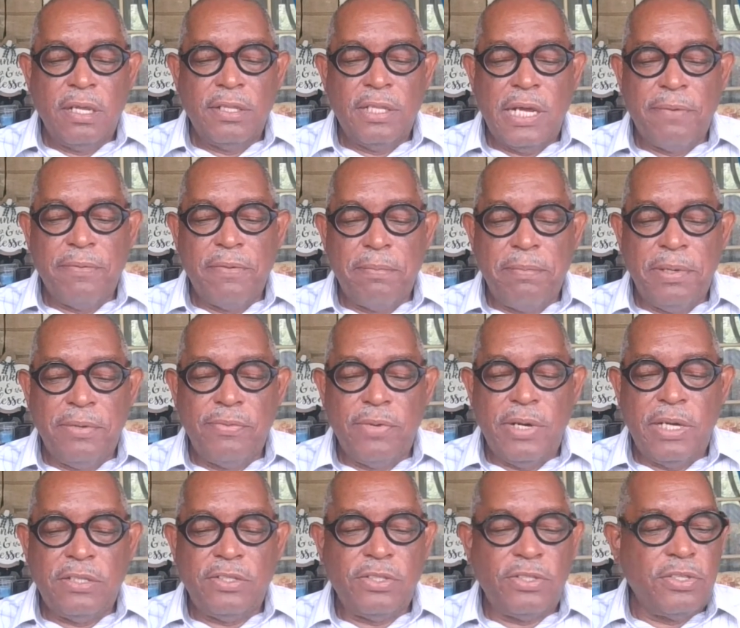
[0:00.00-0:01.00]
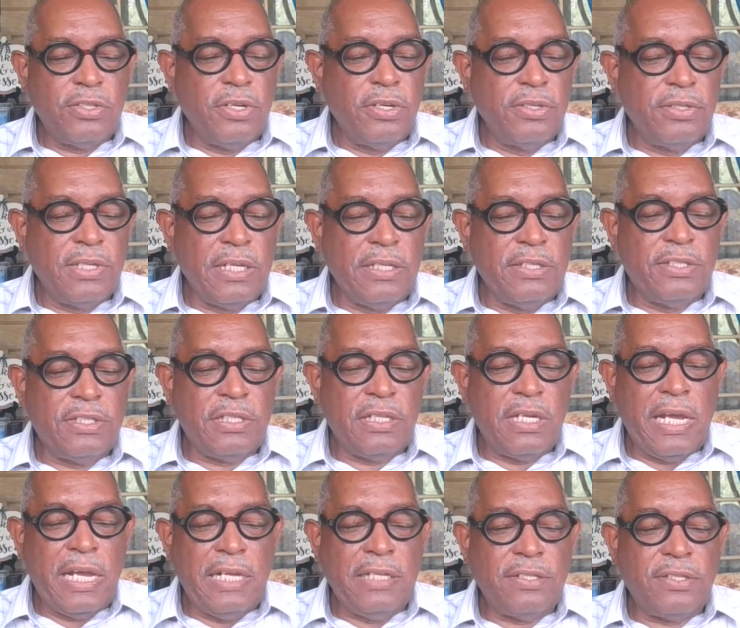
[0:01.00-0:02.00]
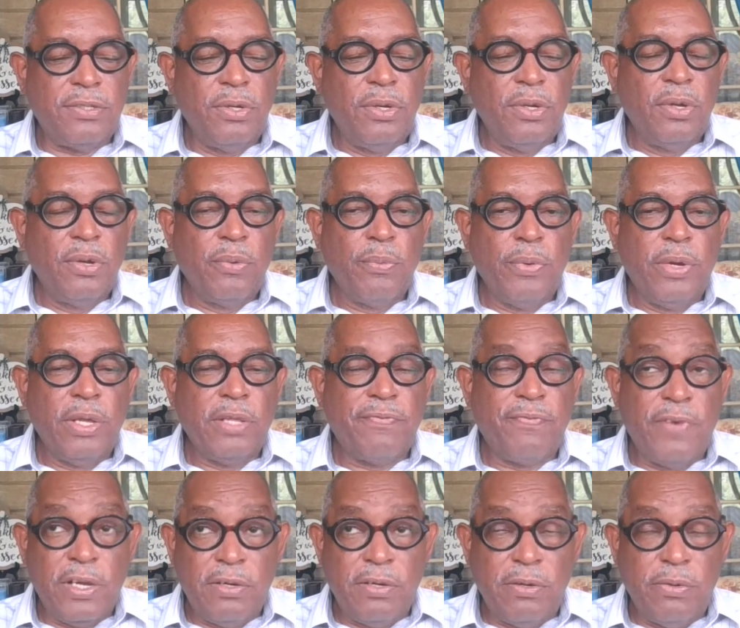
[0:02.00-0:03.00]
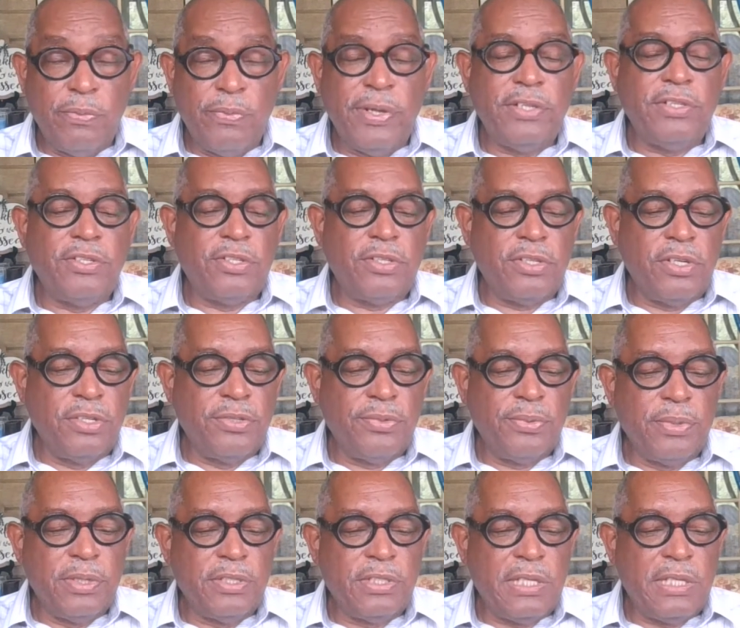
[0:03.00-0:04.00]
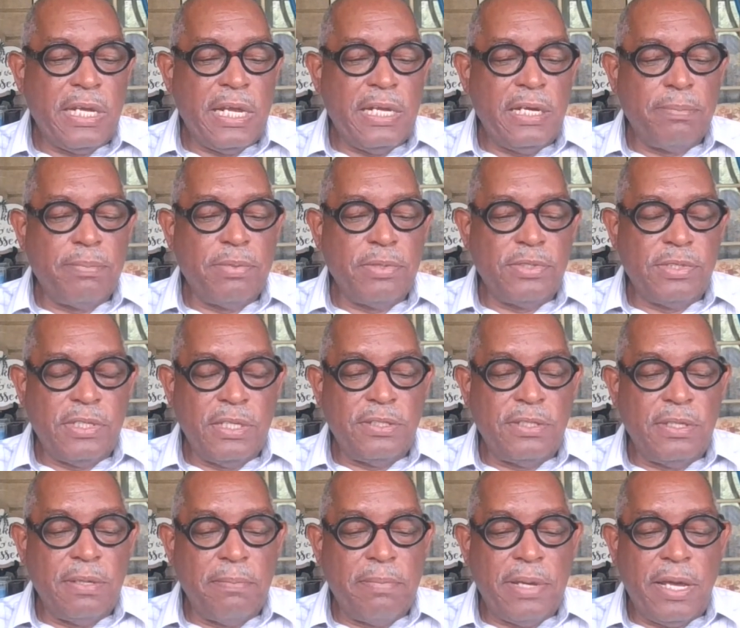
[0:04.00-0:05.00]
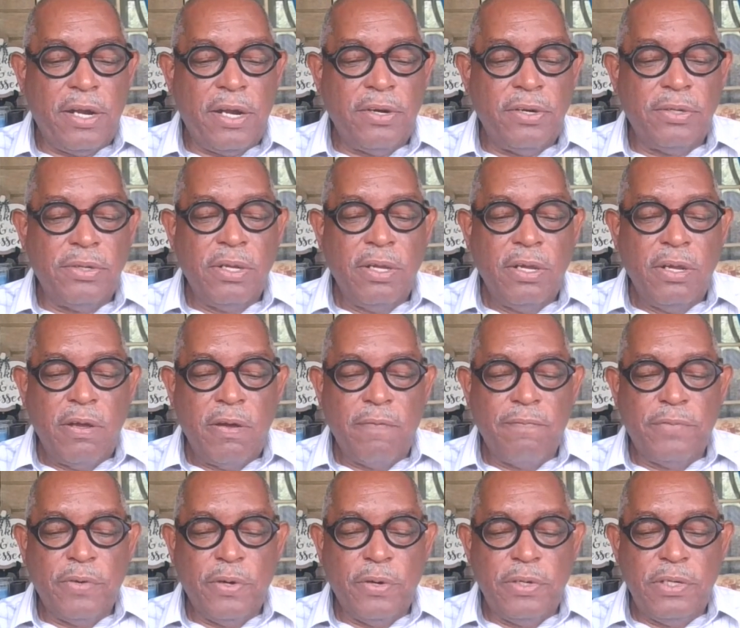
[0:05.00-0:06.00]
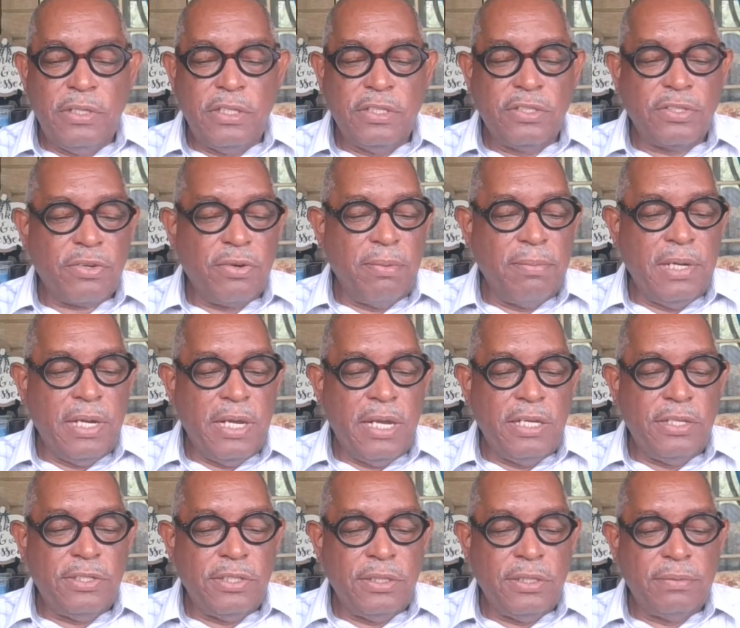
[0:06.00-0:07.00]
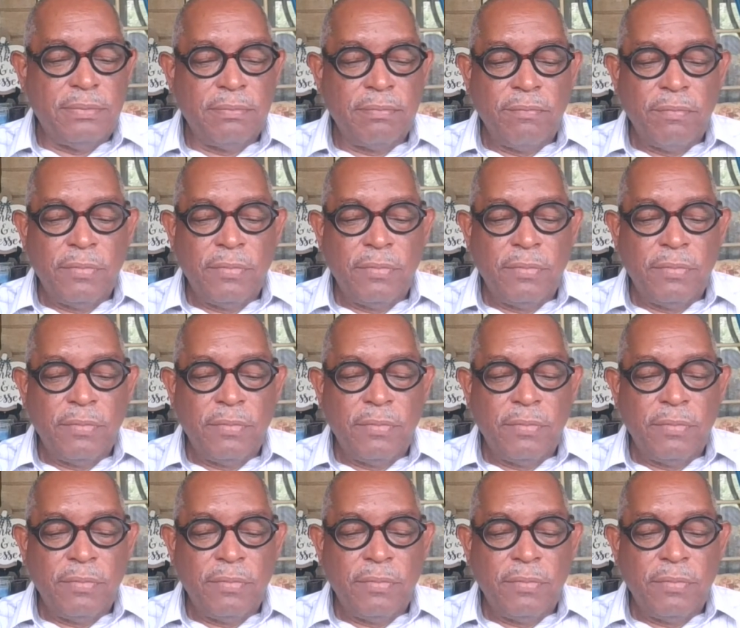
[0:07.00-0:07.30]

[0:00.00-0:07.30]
There will be registers in states with federal registers with a state or persistent pattern of voting discrimination.